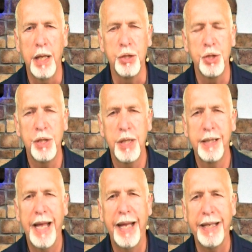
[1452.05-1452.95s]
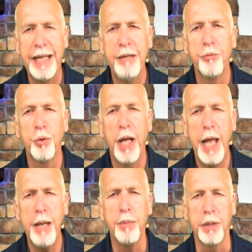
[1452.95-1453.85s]
And she said, That evil
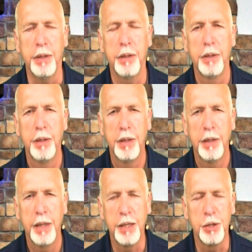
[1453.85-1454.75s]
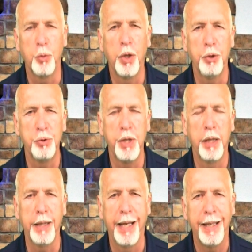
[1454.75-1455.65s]
Haman is the one who's
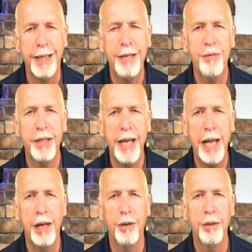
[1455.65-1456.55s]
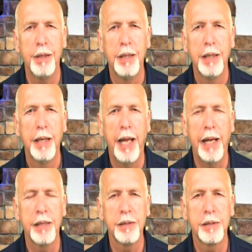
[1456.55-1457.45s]
done that. And even now
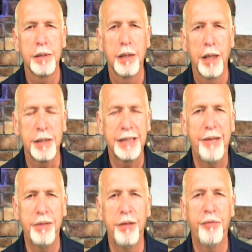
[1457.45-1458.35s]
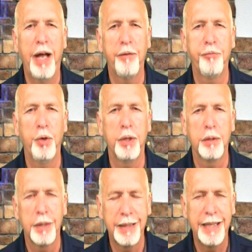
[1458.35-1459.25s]
has a 75
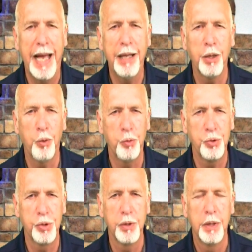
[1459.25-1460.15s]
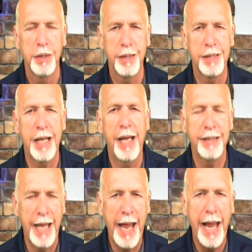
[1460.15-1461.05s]
foot gallows
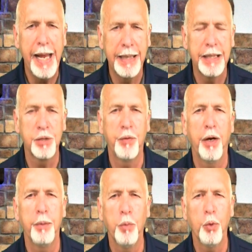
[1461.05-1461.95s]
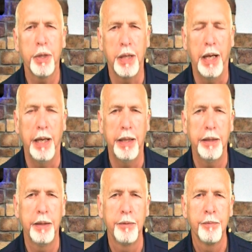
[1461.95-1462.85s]
designed to hang this very Mordecai
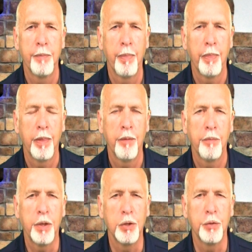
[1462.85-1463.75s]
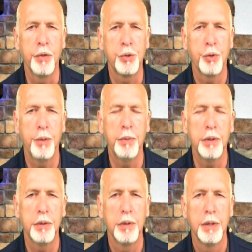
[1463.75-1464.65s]
because of his
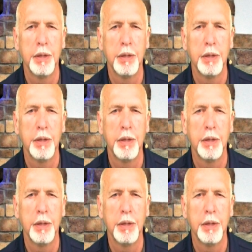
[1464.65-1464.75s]
treatment.